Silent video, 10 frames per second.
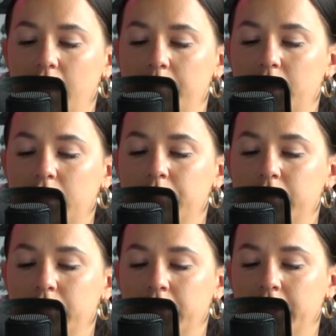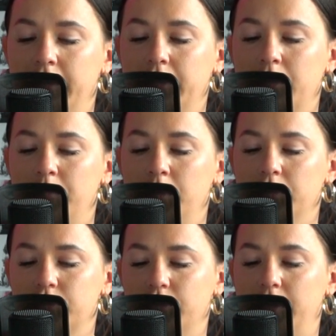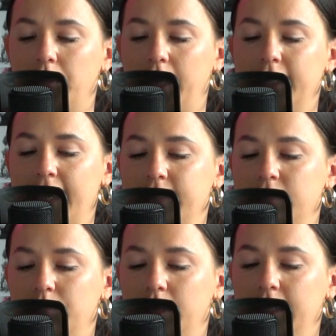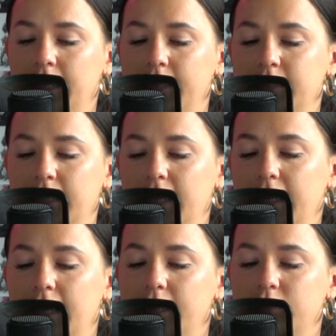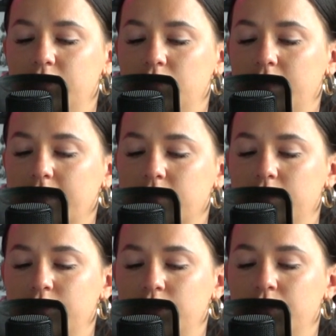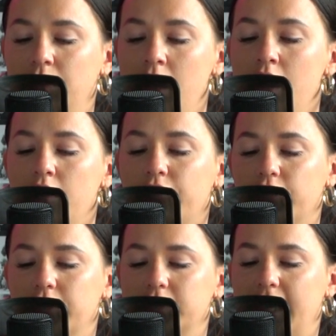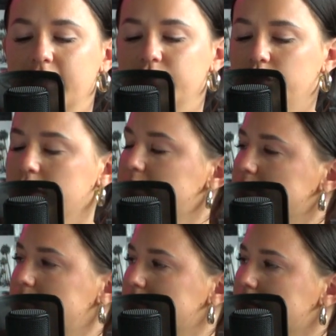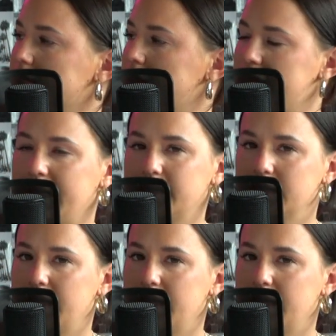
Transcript: a computer, and the computer screen read Kacie Woody 1989 to 2002 for their task force. And that's a